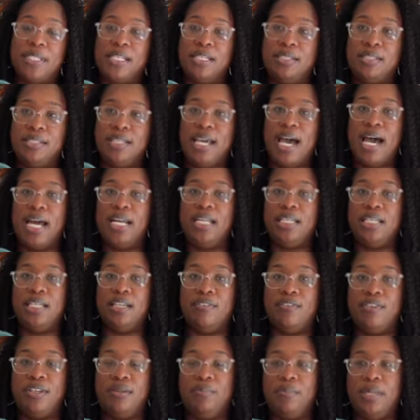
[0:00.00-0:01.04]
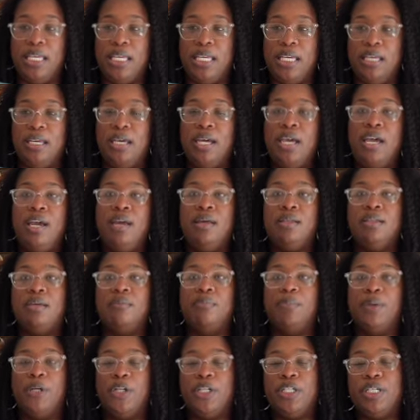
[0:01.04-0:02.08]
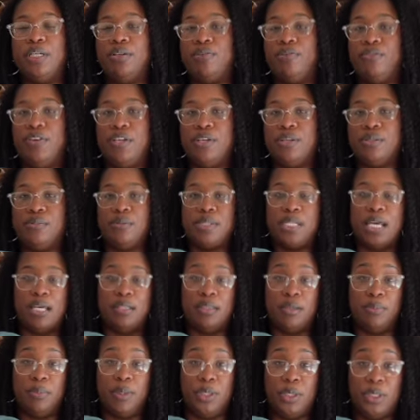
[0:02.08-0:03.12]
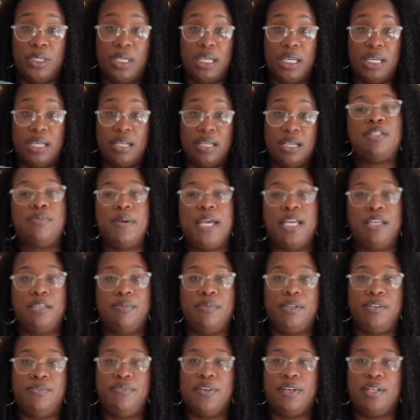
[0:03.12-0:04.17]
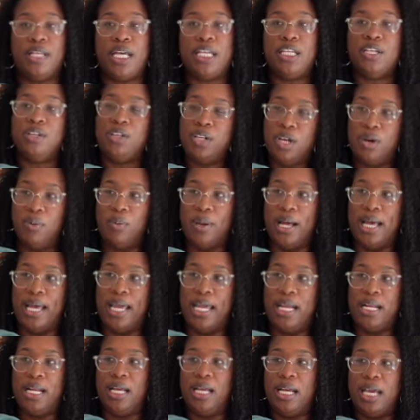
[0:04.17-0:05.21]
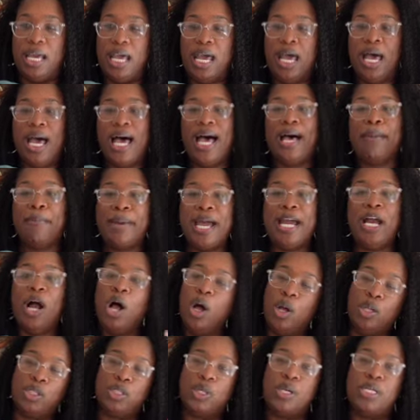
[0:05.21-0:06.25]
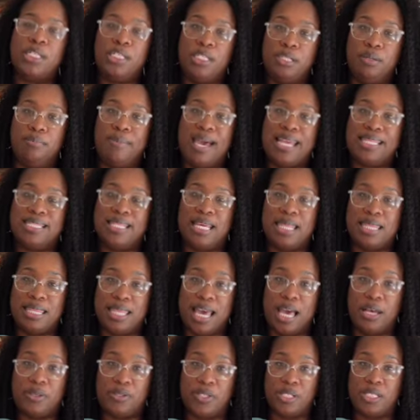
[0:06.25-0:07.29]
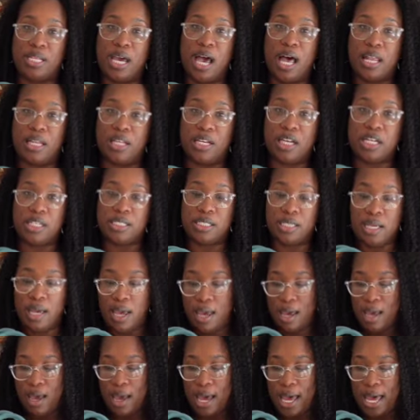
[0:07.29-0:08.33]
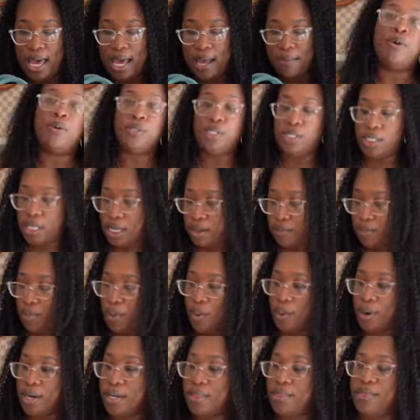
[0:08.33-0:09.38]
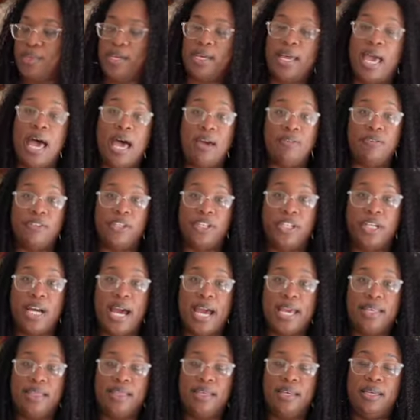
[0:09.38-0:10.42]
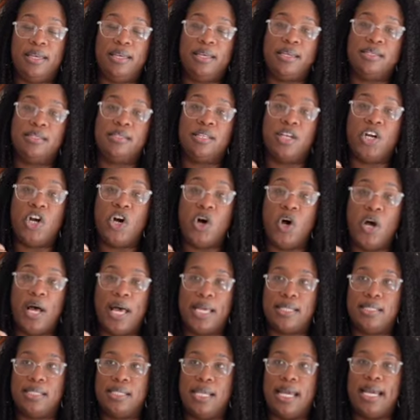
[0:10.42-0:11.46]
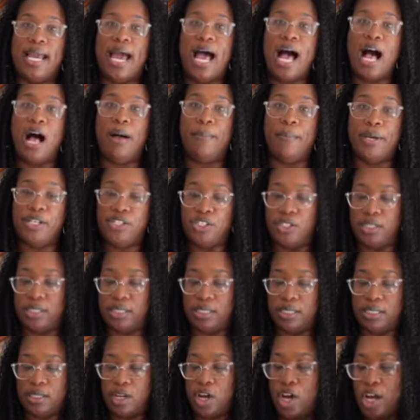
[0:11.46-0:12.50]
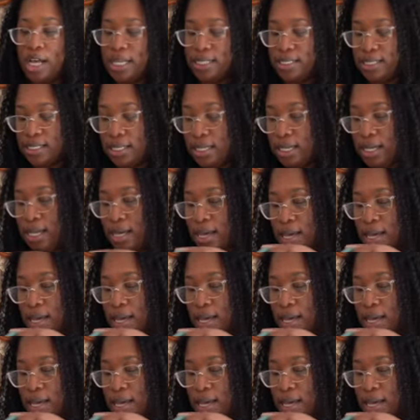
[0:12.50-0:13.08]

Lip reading: And it's kind of giving me the Birkin feels without the Birkin. It's making me feel like, you know what? I might hold on to my $10,000. Most important thing ever, I think, is the cost. Like, how much does this cost?